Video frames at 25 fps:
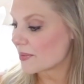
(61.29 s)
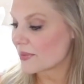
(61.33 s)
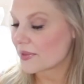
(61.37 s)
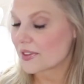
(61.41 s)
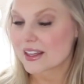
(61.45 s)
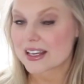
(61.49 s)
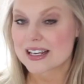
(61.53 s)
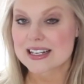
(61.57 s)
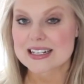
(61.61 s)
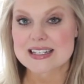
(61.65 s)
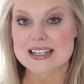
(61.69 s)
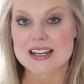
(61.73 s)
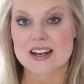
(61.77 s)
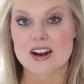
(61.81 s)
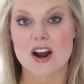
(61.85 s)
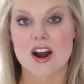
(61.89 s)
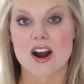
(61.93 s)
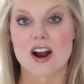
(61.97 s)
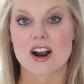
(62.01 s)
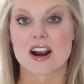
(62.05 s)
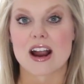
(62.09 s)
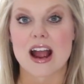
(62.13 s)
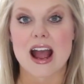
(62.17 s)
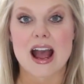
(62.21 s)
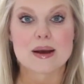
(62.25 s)
Things that
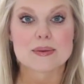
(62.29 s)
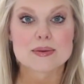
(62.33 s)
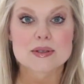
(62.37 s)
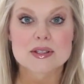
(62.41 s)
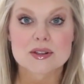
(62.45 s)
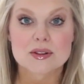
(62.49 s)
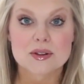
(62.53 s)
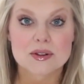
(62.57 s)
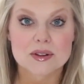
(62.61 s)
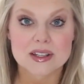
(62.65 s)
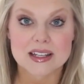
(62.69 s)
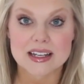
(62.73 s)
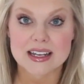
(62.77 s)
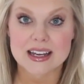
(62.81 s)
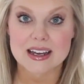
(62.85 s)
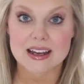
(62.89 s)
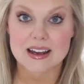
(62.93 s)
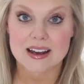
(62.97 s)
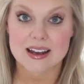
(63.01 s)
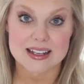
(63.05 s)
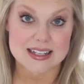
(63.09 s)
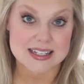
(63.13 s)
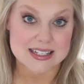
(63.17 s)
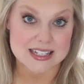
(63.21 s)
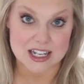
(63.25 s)
are absolutely
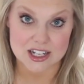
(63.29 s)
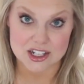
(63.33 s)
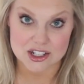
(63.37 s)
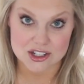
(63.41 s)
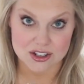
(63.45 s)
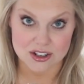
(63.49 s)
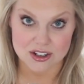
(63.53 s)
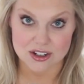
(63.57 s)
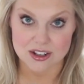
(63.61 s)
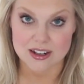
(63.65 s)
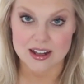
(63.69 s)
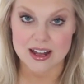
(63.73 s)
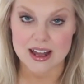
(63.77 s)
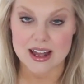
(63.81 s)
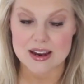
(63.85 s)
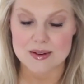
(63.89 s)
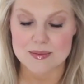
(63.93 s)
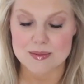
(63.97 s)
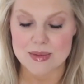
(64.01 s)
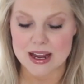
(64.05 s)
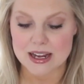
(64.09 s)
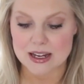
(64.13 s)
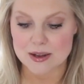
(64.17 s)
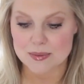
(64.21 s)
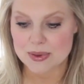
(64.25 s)
essential, in
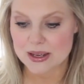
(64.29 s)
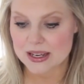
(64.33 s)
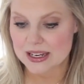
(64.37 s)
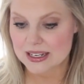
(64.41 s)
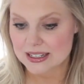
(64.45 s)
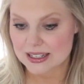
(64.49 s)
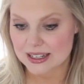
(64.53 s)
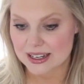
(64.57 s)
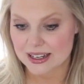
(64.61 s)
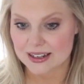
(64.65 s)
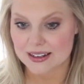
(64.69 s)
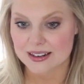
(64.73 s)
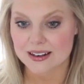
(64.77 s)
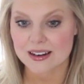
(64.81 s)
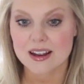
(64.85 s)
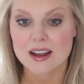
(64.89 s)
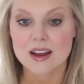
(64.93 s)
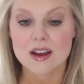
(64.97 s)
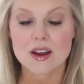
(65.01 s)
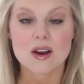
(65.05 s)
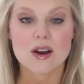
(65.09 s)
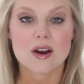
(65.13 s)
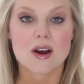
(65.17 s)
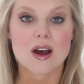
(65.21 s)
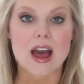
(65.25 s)
my opinion,
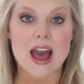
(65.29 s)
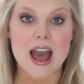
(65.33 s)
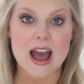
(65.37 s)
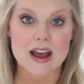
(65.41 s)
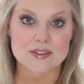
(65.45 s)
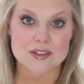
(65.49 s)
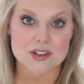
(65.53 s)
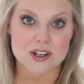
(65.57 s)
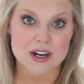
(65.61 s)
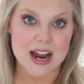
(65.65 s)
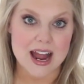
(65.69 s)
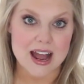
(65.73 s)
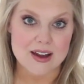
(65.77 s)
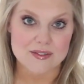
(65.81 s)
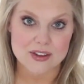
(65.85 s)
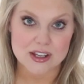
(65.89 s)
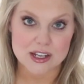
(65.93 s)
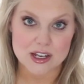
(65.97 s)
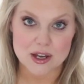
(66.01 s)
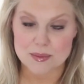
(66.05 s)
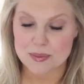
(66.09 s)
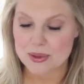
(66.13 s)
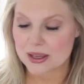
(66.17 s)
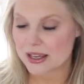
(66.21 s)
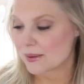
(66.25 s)
after having
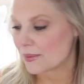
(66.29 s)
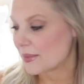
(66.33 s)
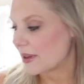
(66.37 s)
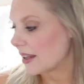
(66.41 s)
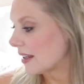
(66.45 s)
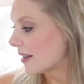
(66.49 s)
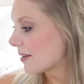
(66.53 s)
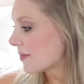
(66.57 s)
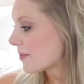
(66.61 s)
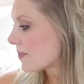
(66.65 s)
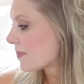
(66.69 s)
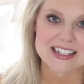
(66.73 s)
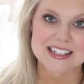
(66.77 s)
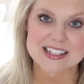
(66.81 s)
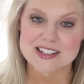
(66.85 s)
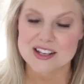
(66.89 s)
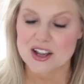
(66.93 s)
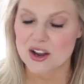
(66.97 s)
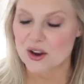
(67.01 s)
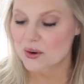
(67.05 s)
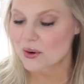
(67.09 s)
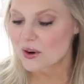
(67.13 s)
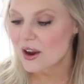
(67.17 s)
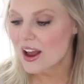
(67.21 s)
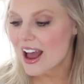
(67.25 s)
a baby.
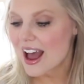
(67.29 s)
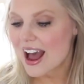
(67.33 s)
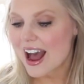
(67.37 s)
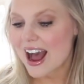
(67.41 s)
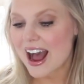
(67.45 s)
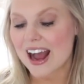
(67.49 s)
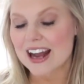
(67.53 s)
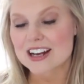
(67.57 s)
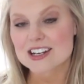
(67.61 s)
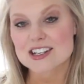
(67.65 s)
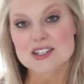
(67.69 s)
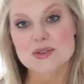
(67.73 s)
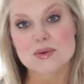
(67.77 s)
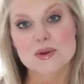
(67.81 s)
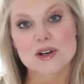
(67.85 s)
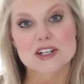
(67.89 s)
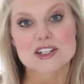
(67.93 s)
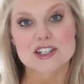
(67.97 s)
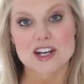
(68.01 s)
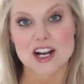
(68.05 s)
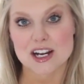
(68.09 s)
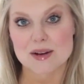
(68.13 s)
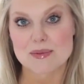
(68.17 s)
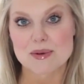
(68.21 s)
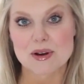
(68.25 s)
So I just want to
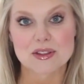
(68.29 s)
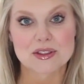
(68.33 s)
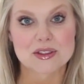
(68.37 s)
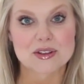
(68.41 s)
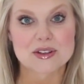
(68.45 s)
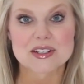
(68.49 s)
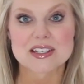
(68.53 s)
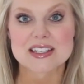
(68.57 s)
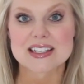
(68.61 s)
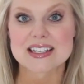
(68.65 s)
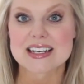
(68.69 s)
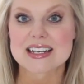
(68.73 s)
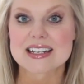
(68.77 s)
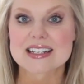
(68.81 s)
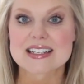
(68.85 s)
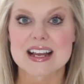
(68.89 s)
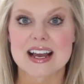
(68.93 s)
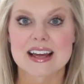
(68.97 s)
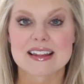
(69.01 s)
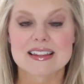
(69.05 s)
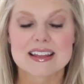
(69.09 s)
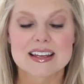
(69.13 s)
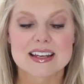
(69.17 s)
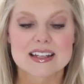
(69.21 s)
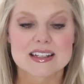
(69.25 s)
talk about those things.
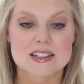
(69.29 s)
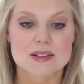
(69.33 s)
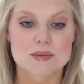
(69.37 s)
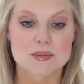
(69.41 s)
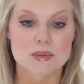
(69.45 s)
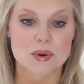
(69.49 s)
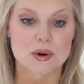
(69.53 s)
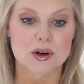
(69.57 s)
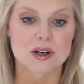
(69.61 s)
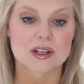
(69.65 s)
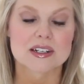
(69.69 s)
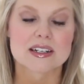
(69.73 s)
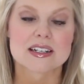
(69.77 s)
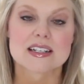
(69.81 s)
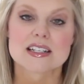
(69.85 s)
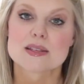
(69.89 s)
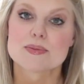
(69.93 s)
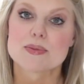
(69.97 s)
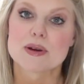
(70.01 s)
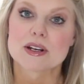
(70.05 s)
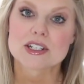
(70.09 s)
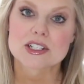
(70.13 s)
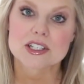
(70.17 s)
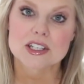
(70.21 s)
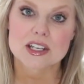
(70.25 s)
I think it's important,
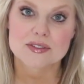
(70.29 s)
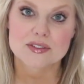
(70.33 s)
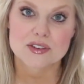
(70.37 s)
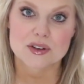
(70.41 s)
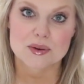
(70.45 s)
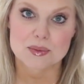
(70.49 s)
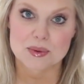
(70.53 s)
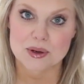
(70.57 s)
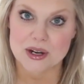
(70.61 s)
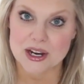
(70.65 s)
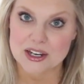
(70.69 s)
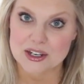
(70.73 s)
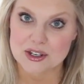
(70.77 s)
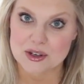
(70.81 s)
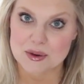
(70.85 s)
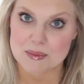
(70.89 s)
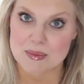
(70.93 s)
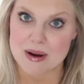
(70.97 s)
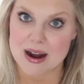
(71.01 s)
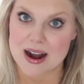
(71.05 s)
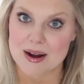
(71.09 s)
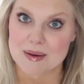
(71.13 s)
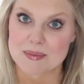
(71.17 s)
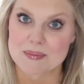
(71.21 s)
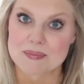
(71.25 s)
especially if you're a brand new
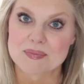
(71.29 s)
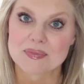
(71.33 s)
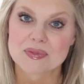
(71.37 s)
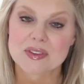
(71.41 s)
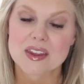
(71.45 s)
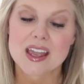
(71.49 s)
mom.